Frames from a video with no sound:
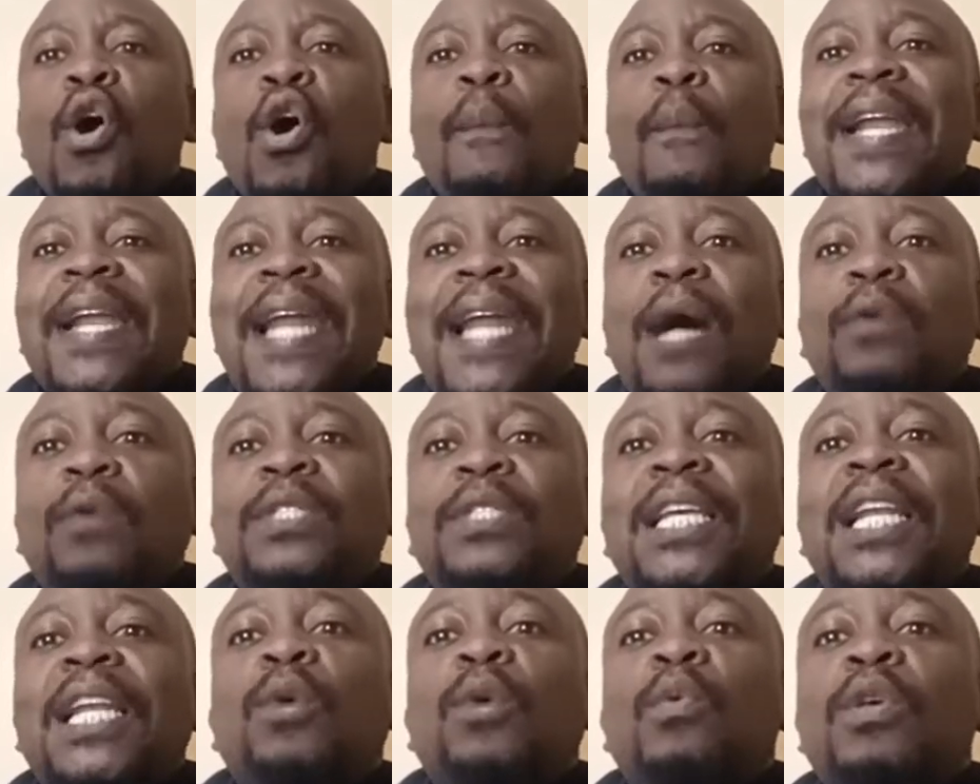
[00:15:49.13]
We're now
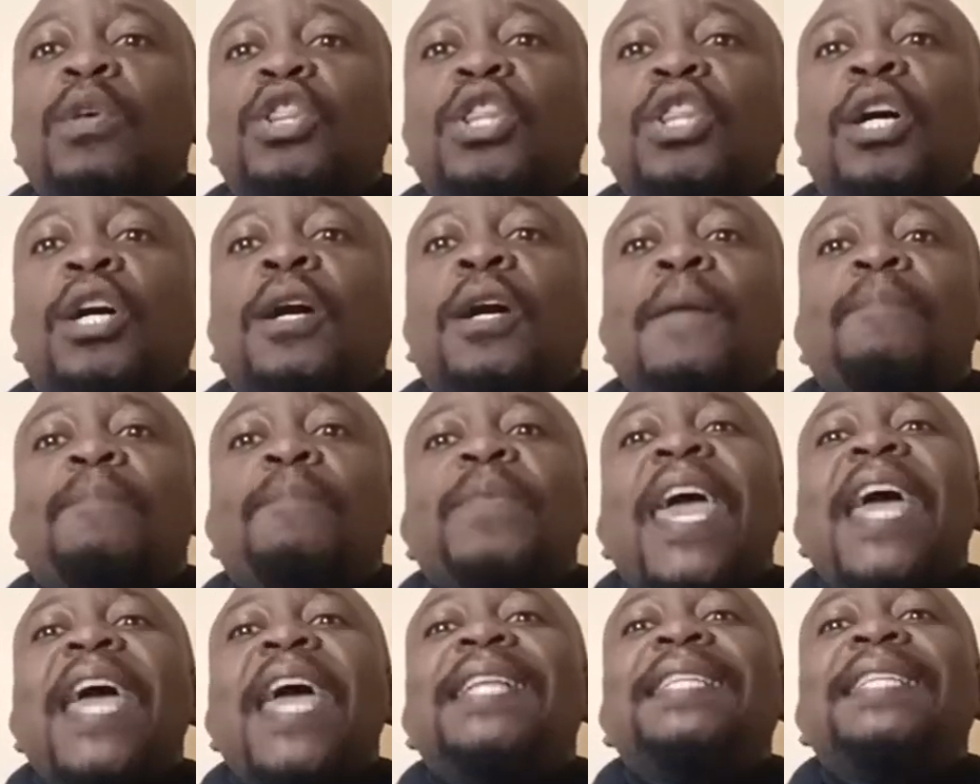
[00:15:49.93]
dealing with the
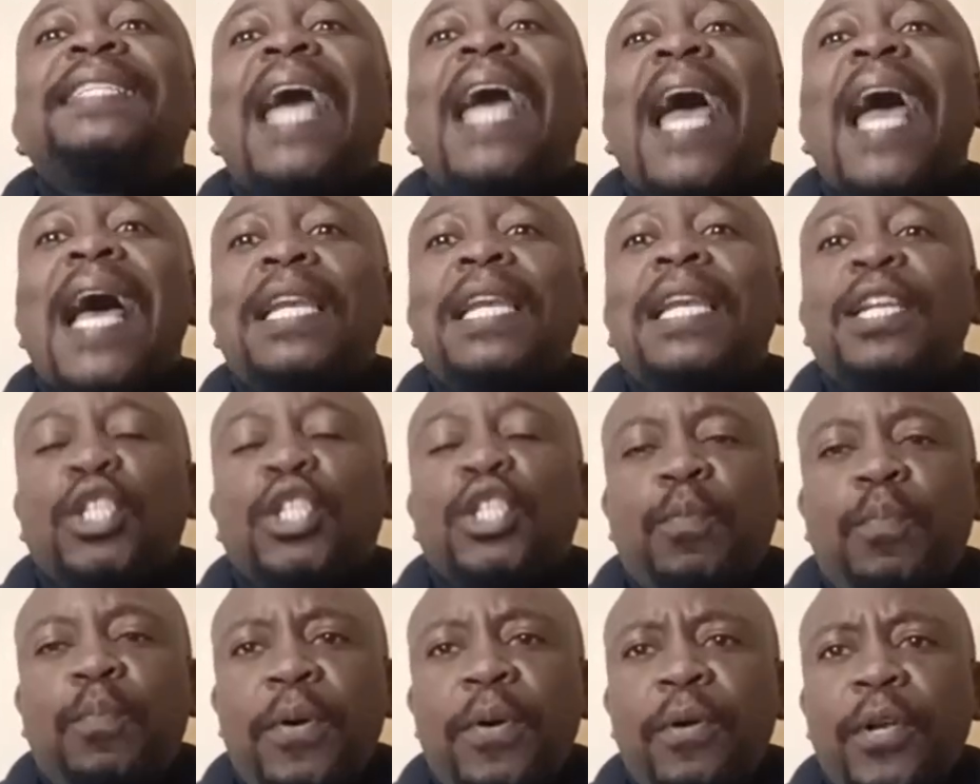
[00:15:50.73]
entirely
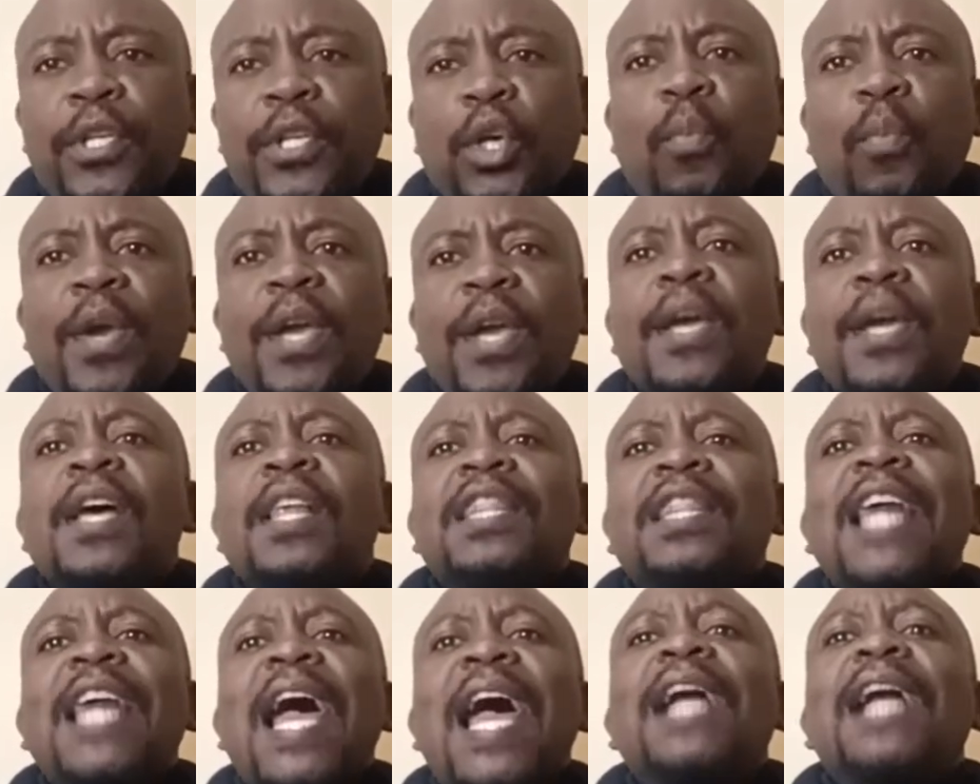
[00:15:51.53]
spiritual. We
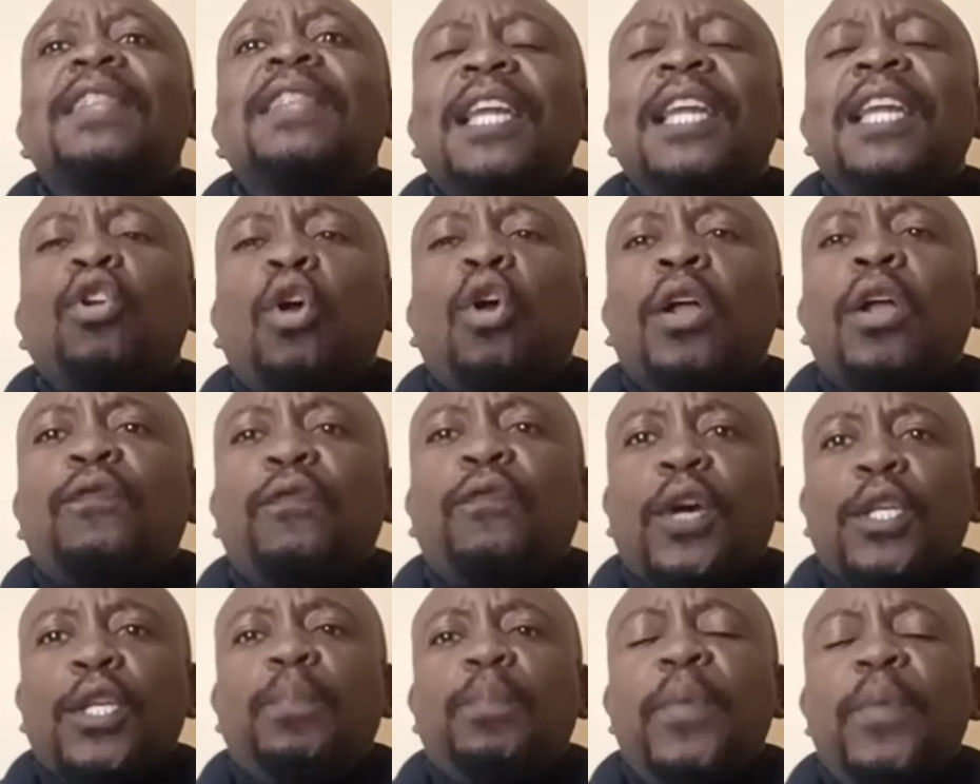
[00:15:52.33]
thank the Lord
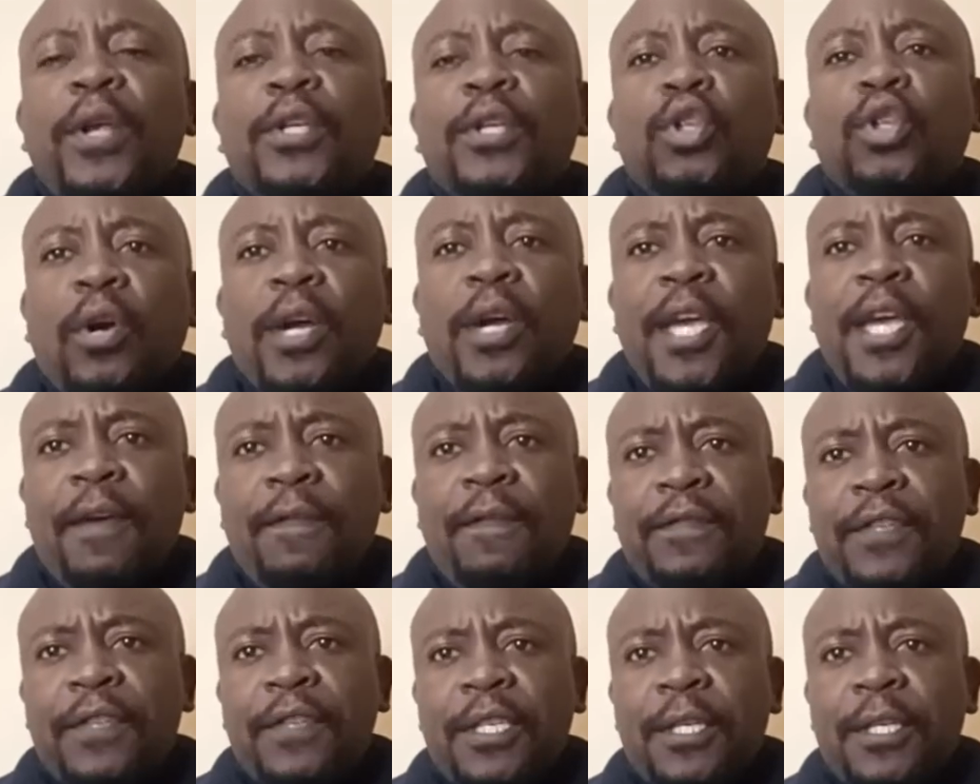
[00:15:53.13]
for spiritual
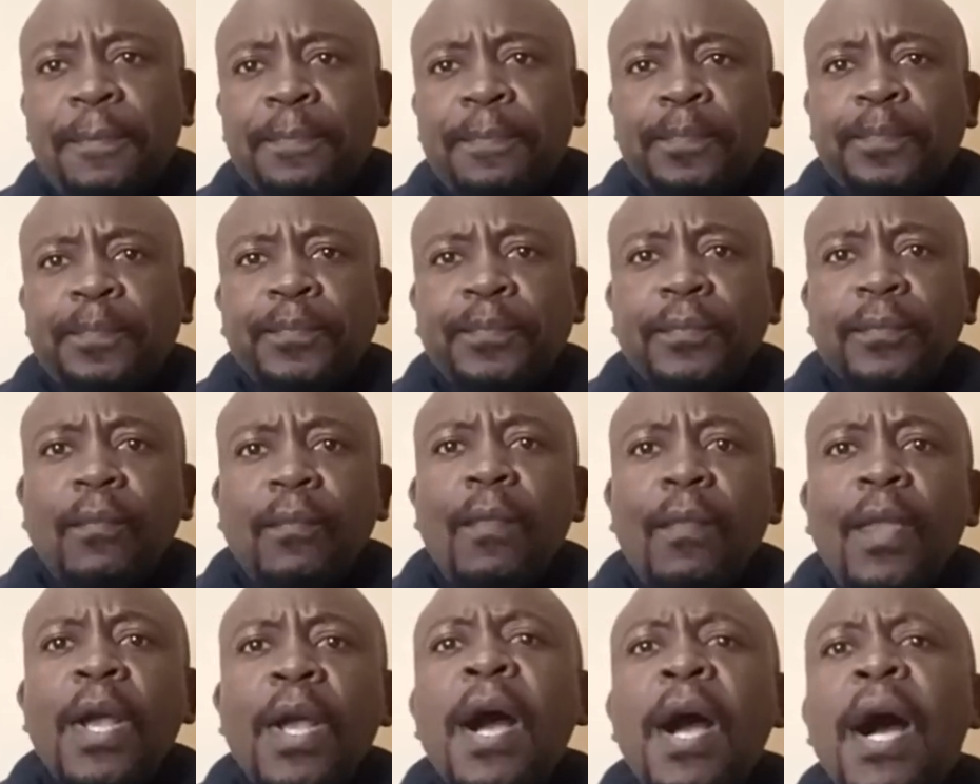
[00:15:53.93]
gifts.
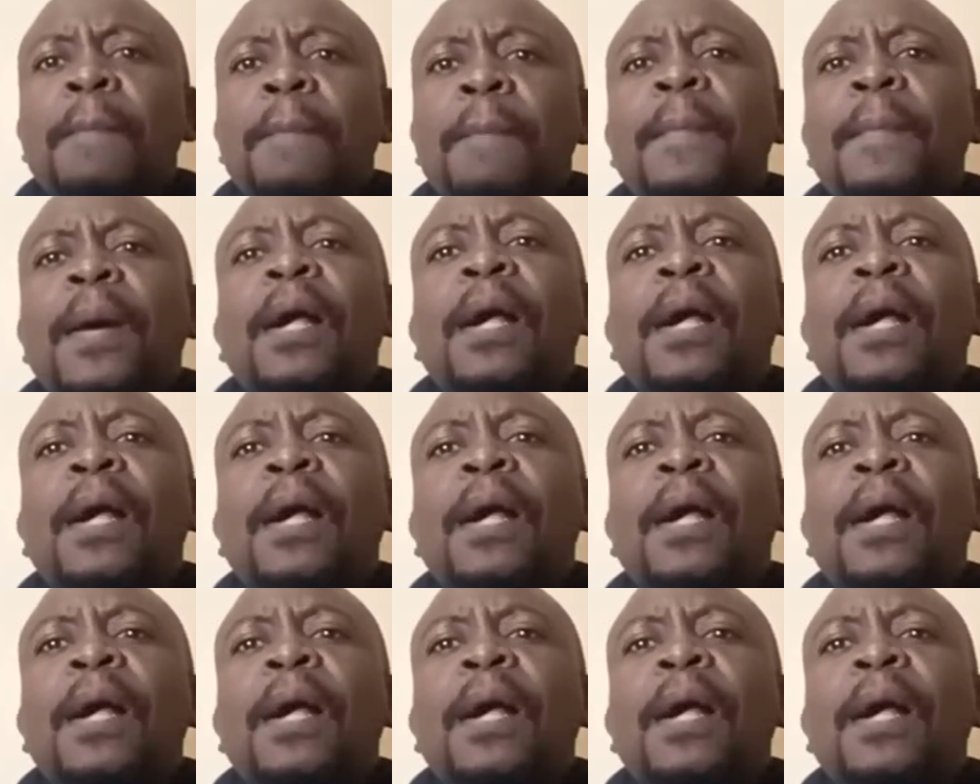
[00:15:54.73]
Um,